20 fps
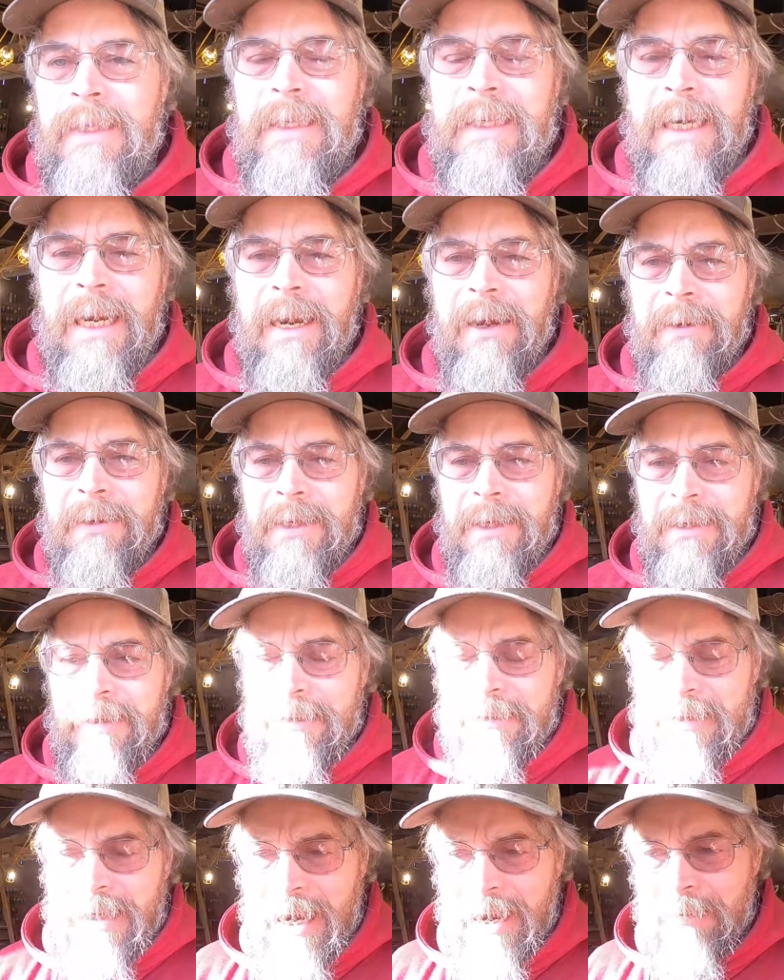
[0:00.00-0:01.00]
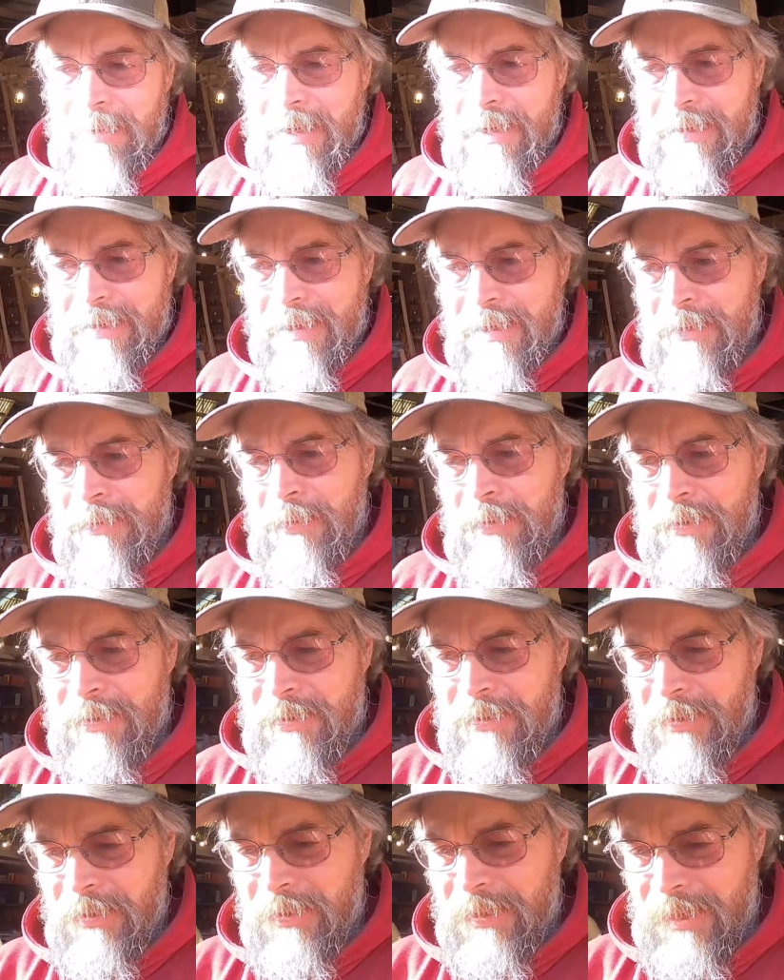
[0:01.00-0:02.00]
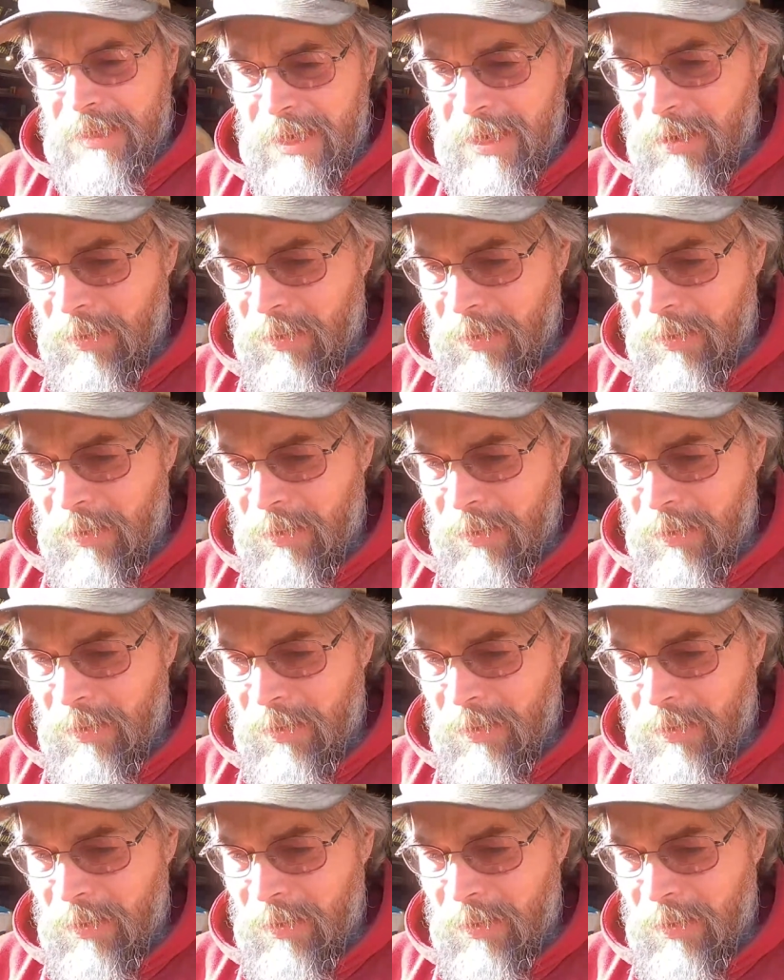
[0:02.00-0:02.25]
Now, timing in this would certainly